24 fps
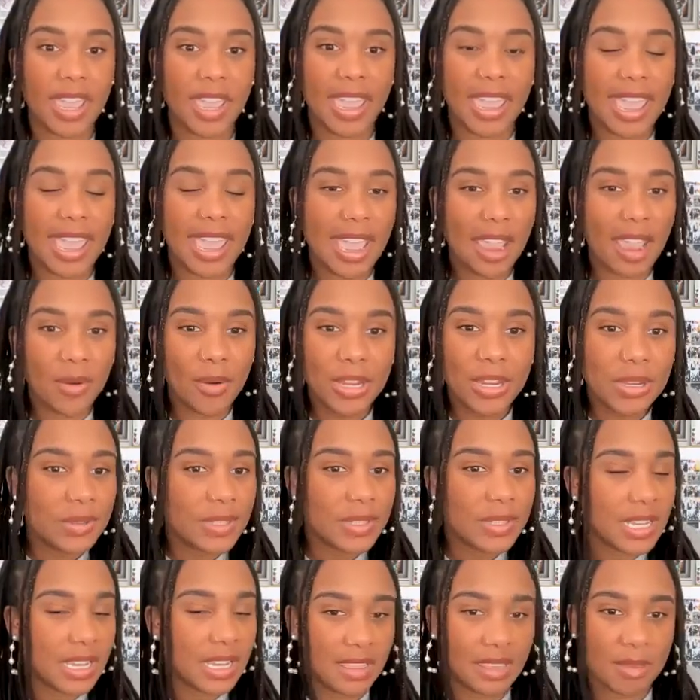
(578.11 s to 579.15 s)
how are you
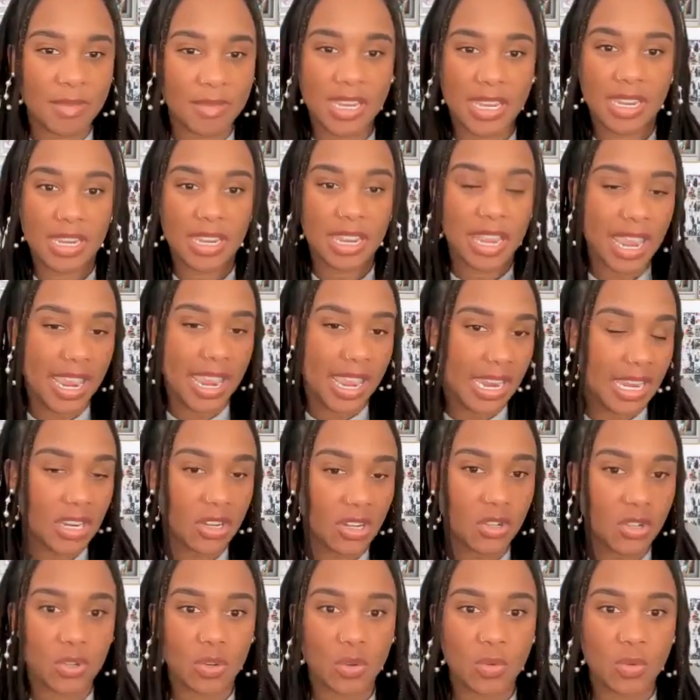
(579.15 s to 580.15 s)
seeing them engage